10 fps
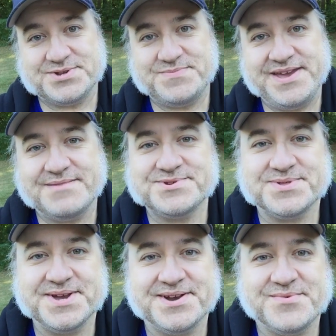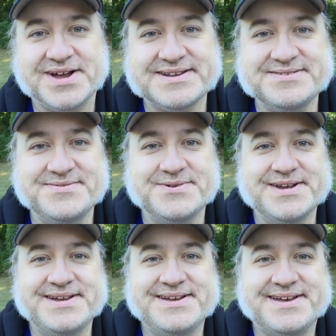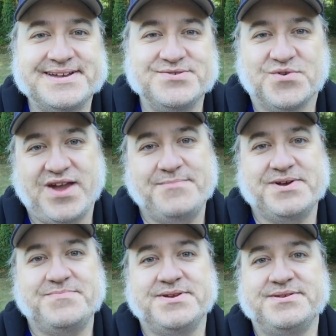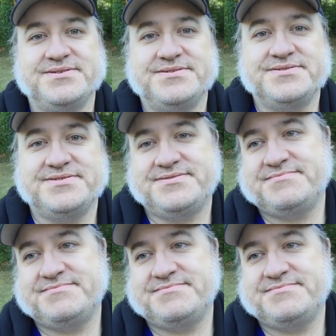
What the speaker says: so to speak, I'm certainly going to want to do a wrap-up and